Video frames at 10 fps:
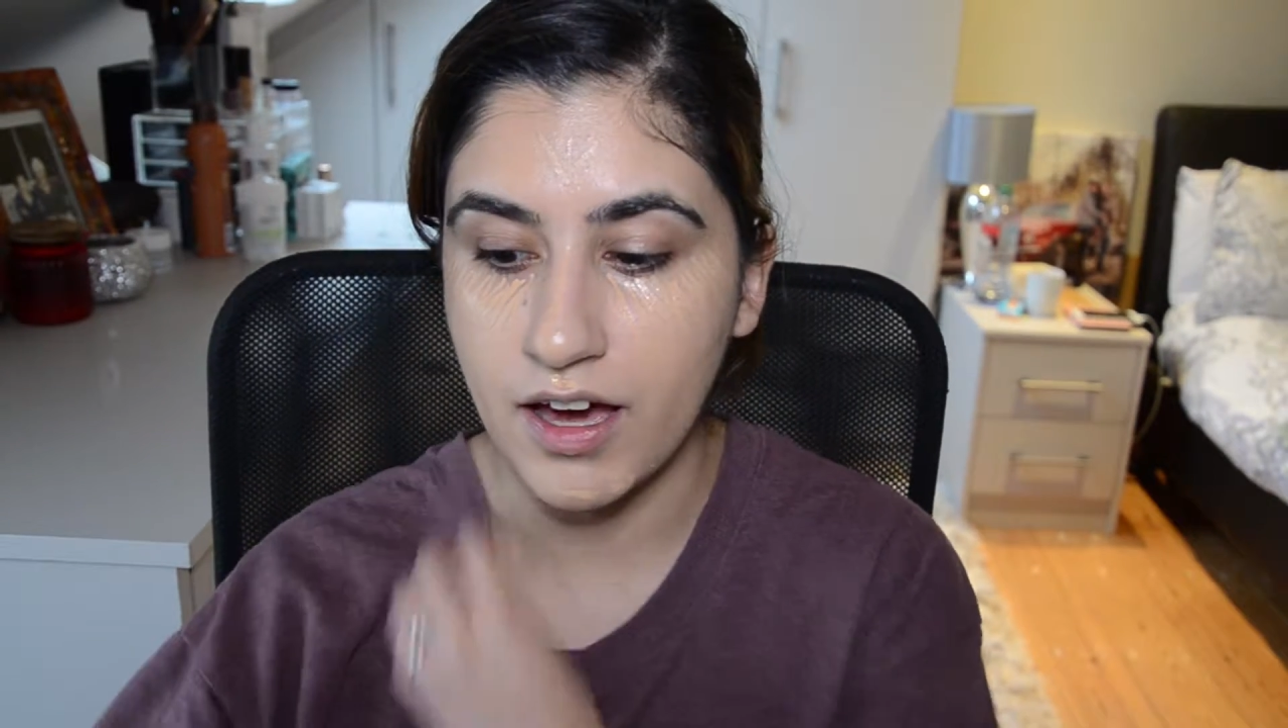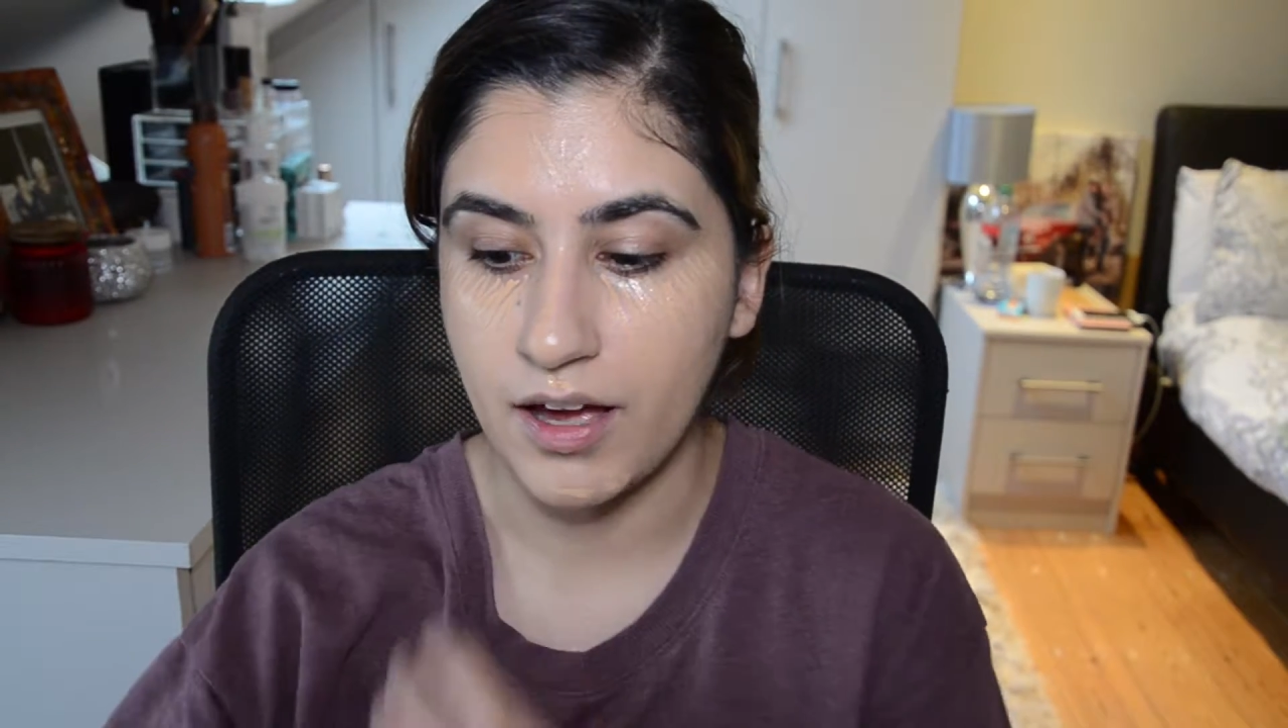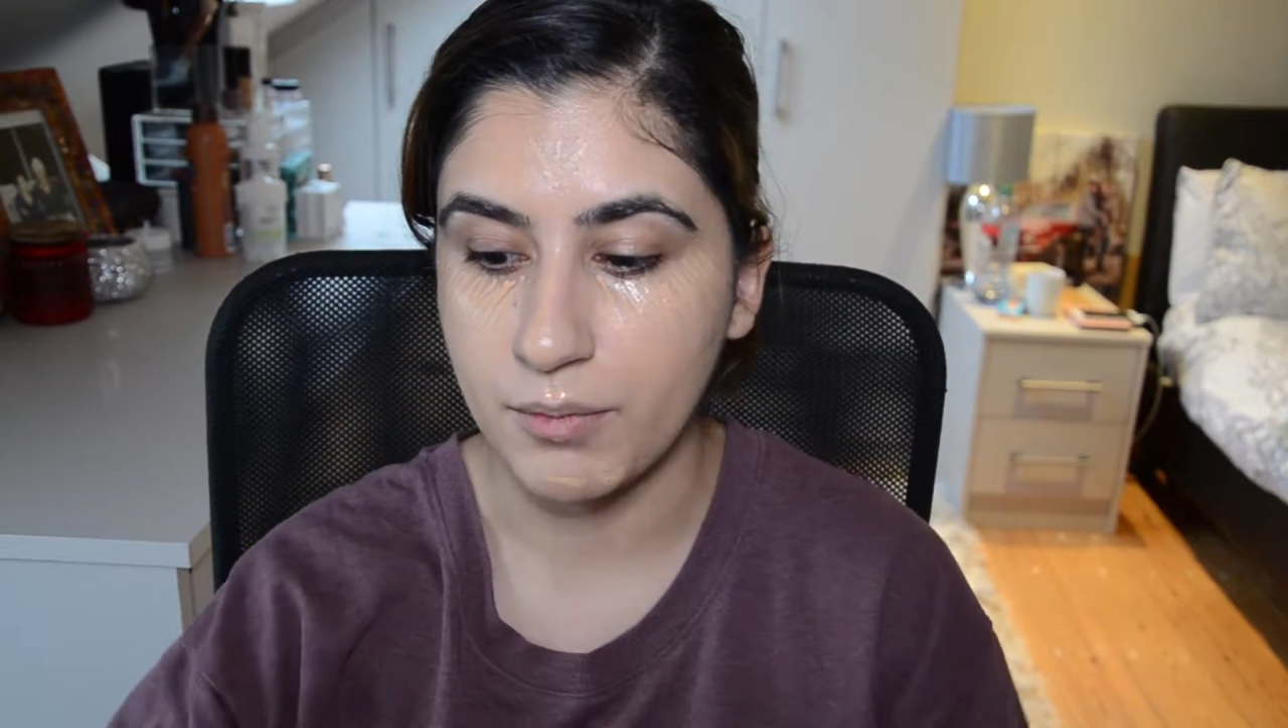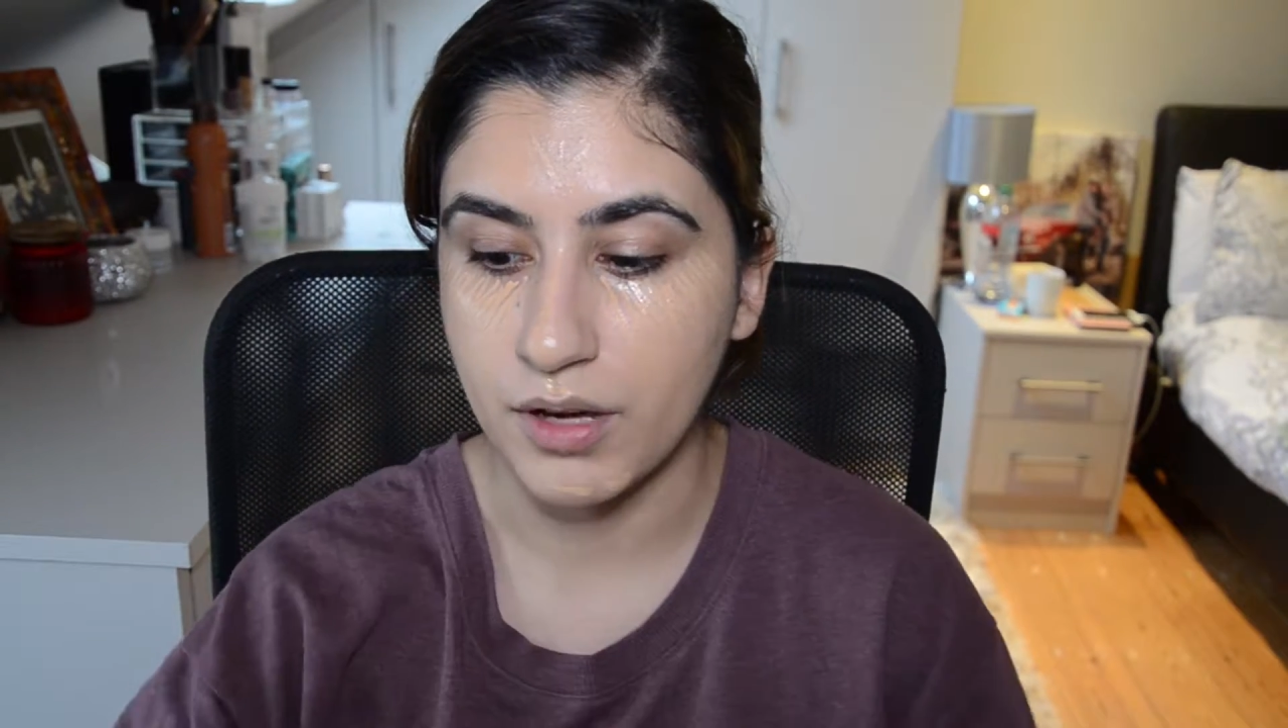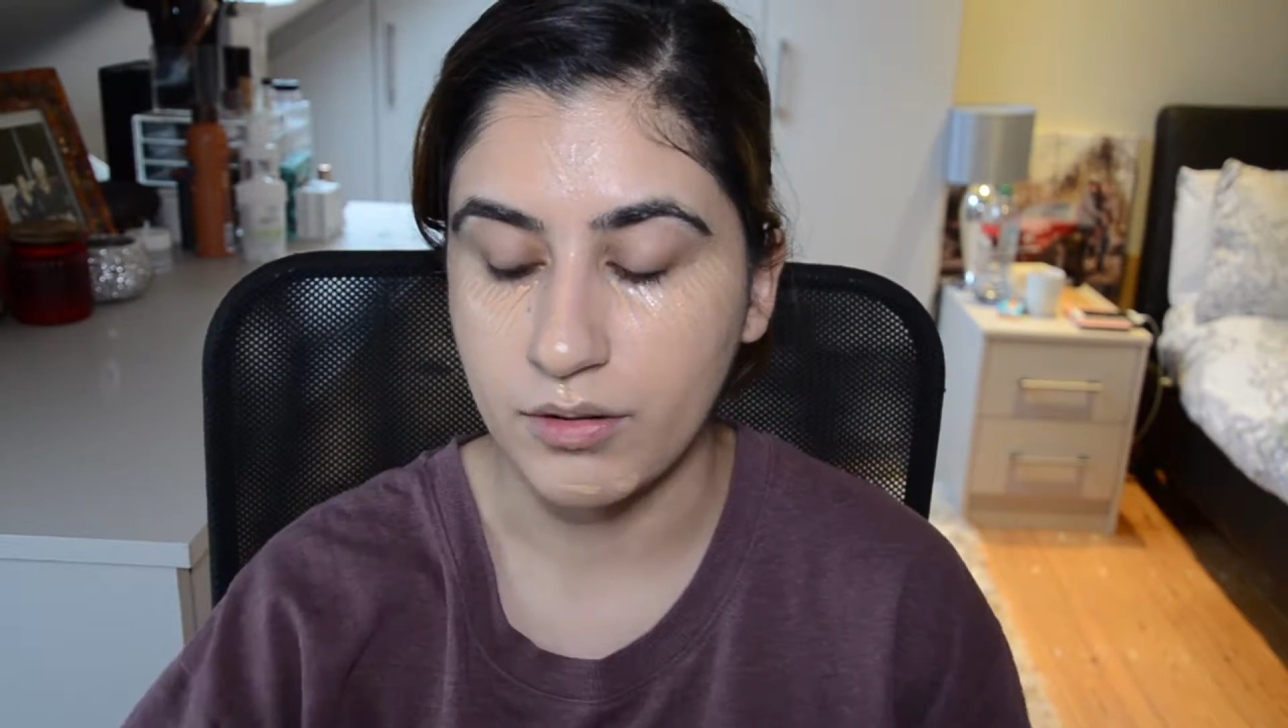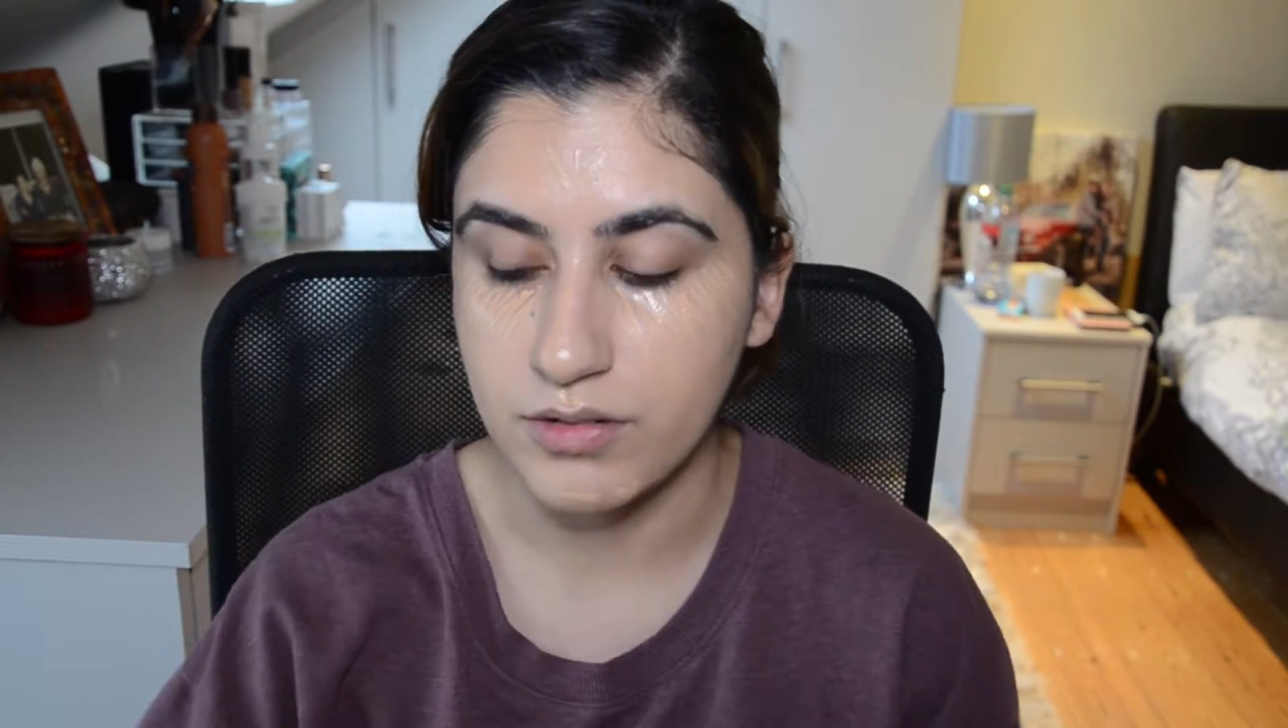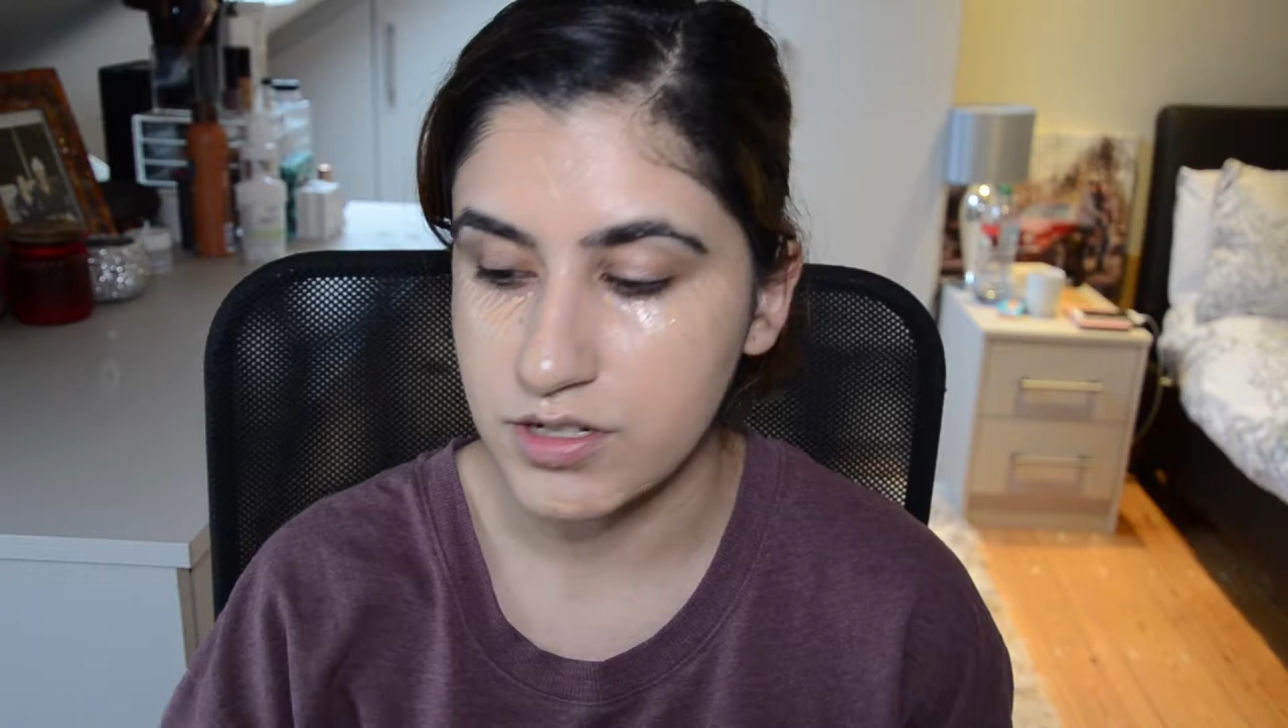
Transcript: I'm going